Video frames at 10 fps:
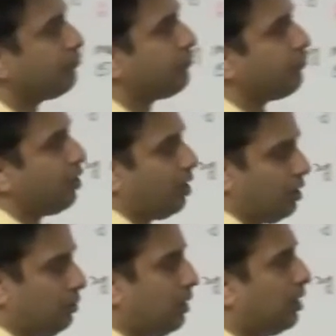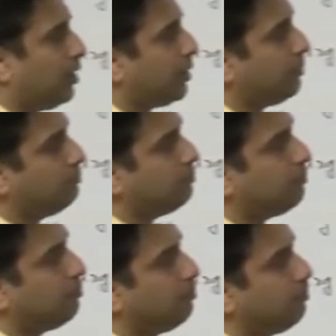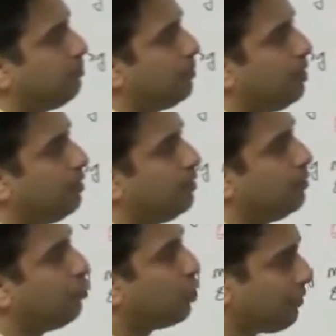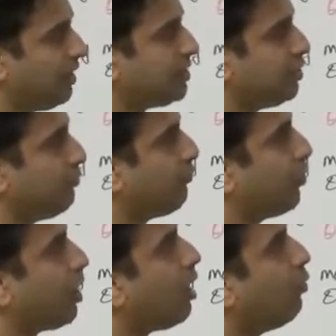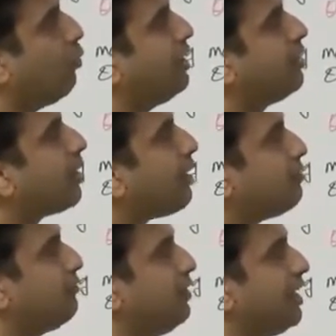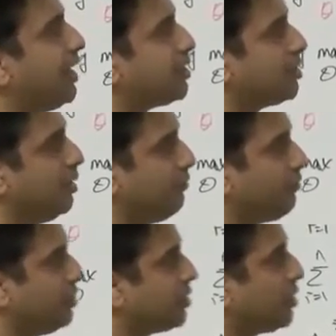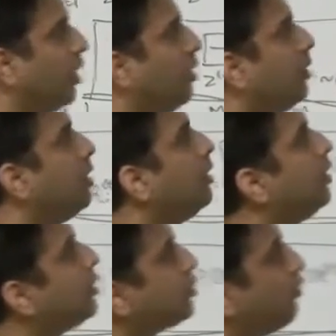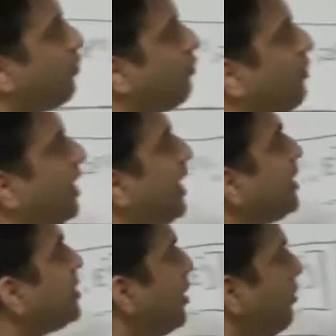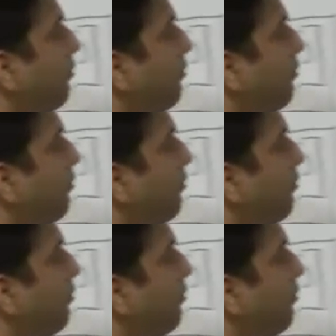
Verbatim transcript: of uh, uh, the motivation for how we derive the variational inference. Uh, so for variational